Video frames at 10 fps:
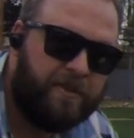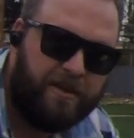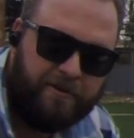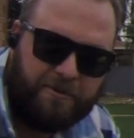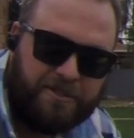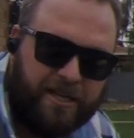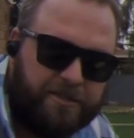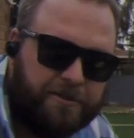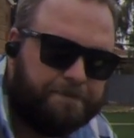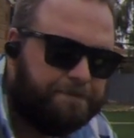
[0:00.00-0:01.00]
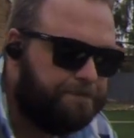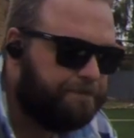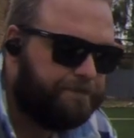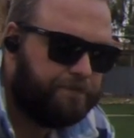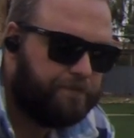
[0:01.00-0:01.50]
hearing protection
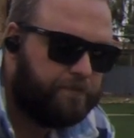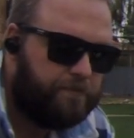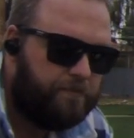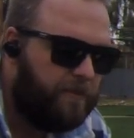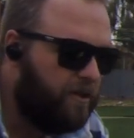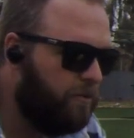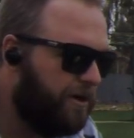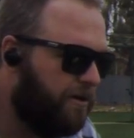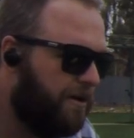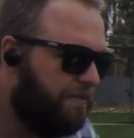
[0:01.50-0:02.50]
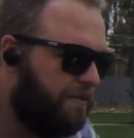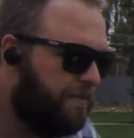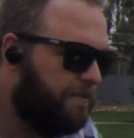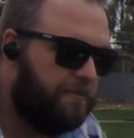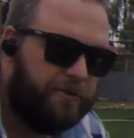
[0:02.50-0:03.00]
when I'm
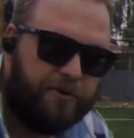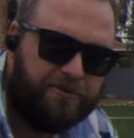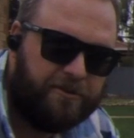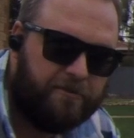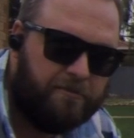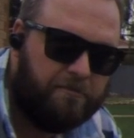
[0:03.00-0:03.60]
using